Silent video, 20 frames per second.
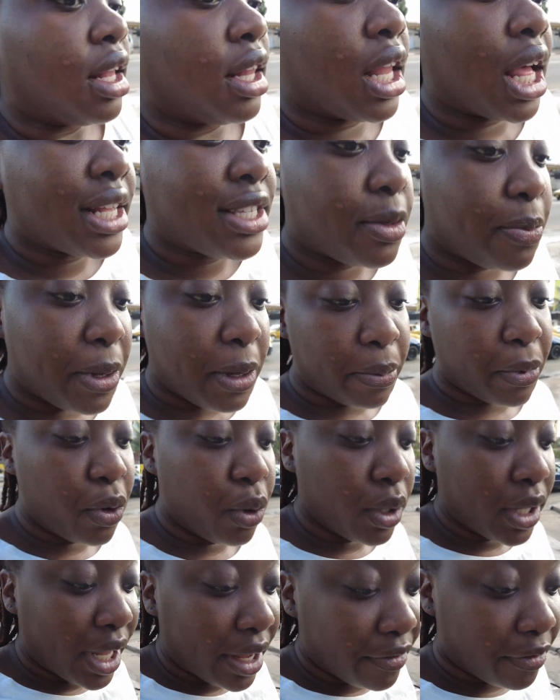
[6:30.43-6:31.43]
lots of people
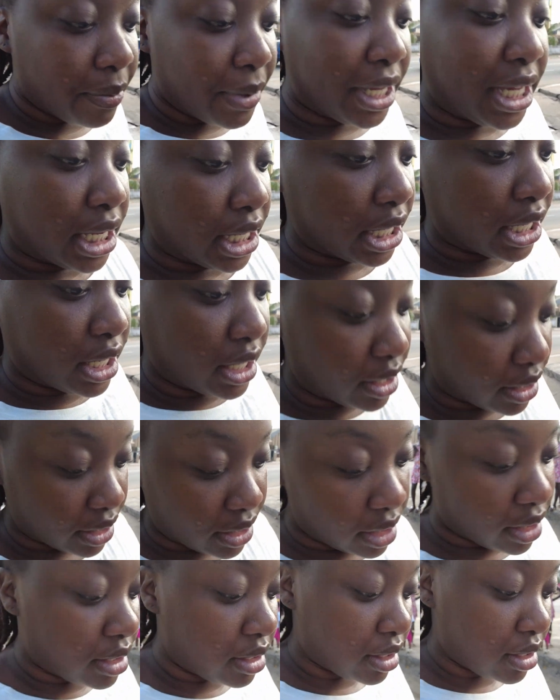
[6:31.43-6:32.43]
who love me here.
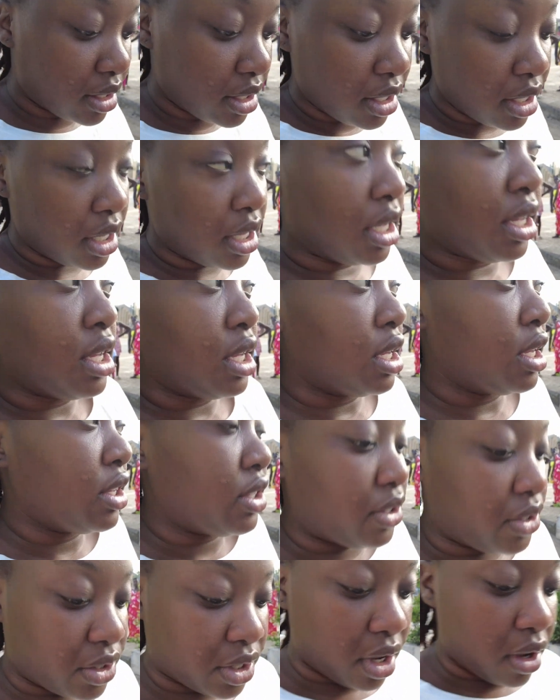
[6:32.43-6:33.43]

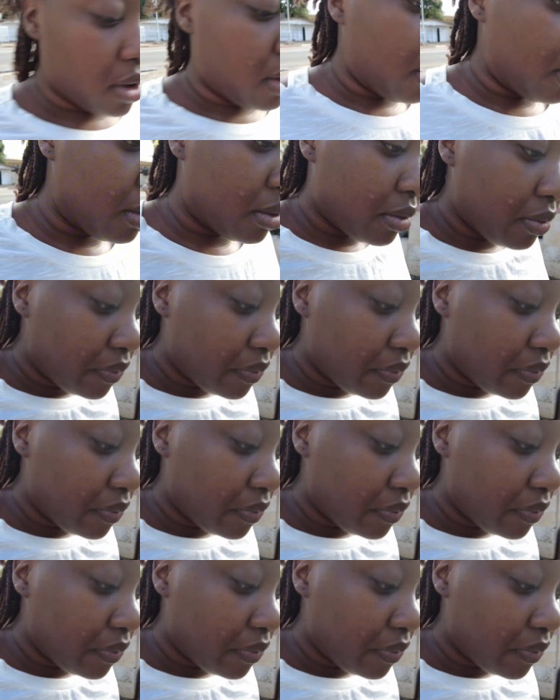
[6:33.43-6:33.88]
So,